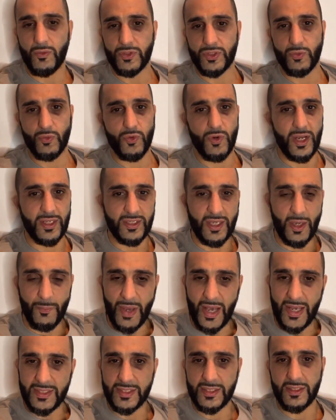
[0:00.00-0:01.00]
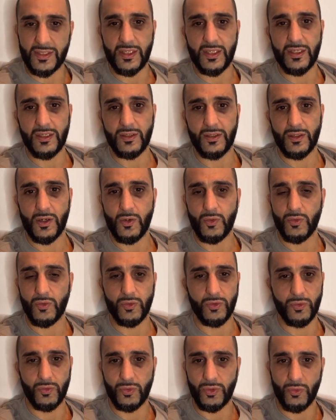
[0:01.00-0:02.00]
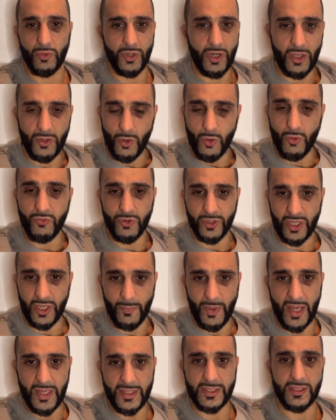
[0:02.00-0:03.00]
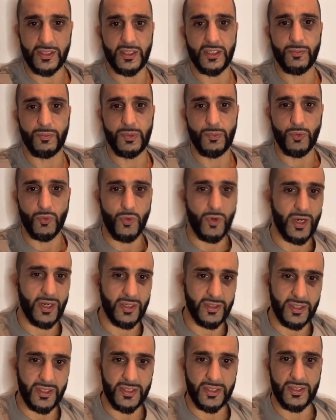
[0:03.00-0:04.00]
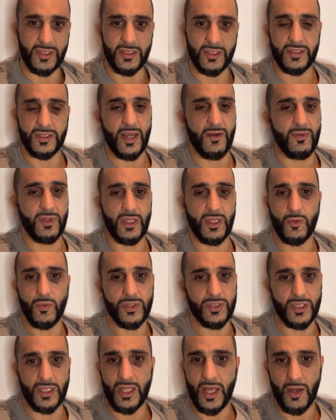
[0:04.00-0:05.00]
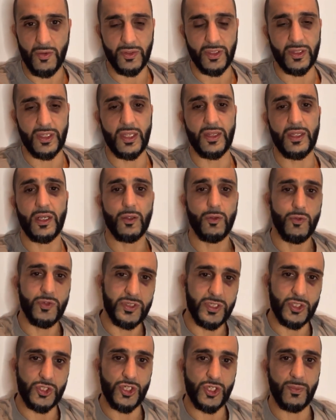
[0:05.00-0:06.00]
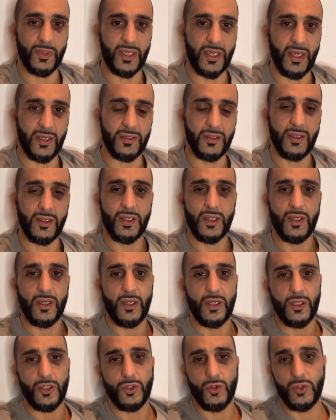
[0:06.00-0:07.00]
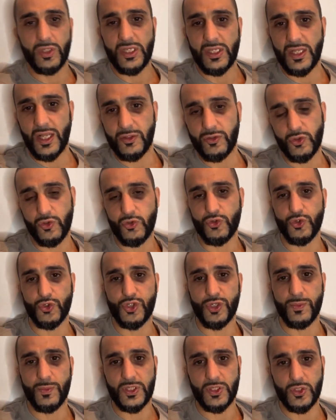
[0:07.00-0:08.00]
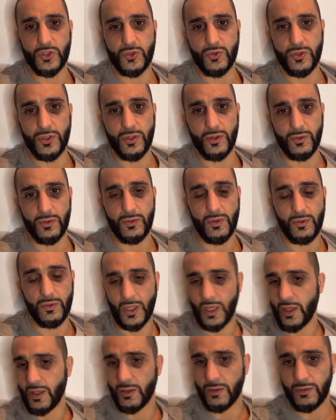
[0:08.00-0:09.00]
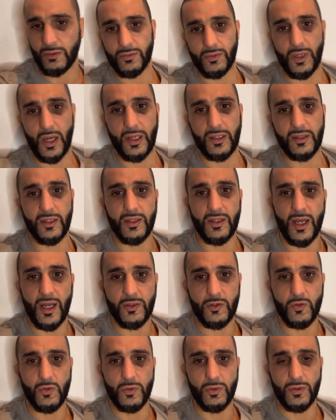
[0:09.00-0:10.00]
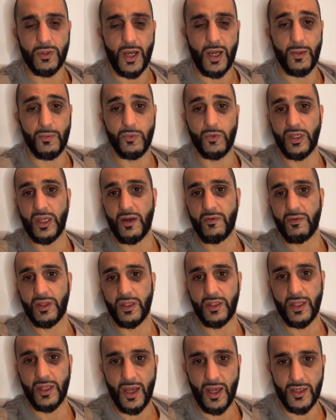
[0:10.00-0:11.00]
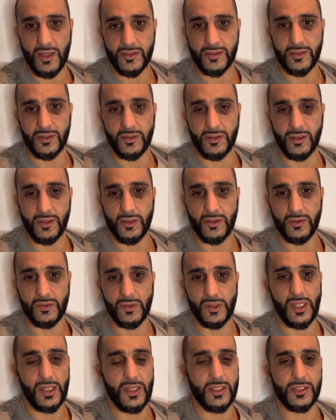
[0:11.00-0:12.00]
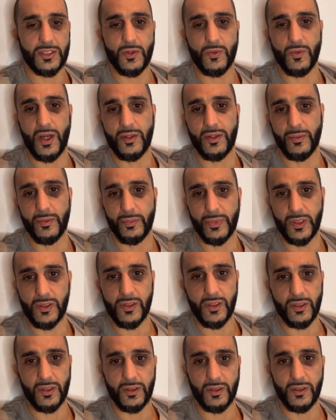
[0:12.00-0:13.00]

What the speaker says: We were at capacity. You know, we were not over capacity. People were at a distance. Everything was allowed. Then they closed the gym again. You're only allowed to use your gym as a studio. Okay, I did that too. I'm doing everything they ask. Today they surround the building.